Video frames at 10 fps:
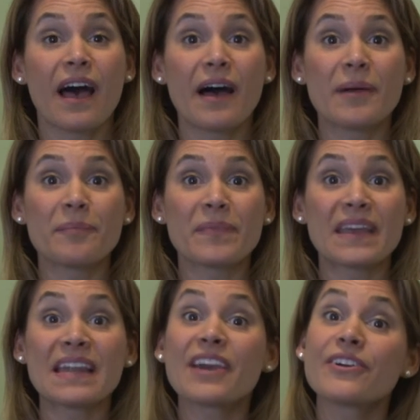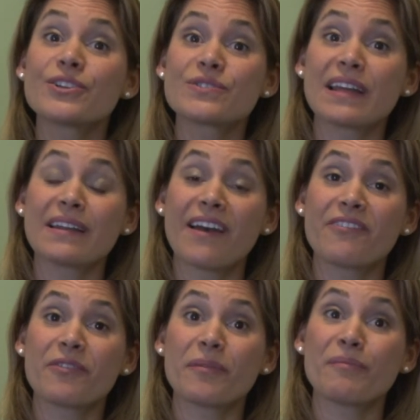in areas that
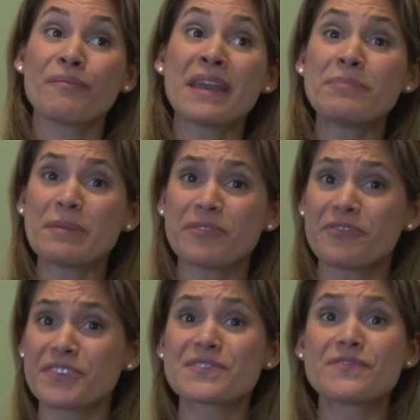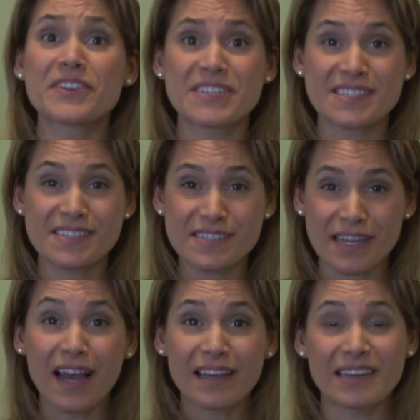have made people feel very
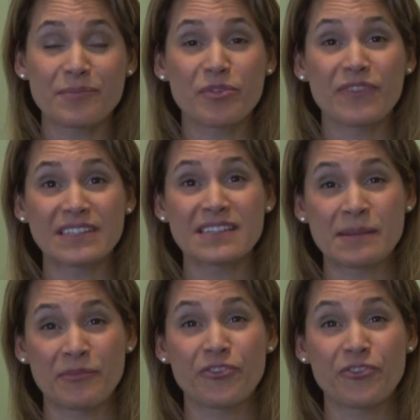stuck and have prevented them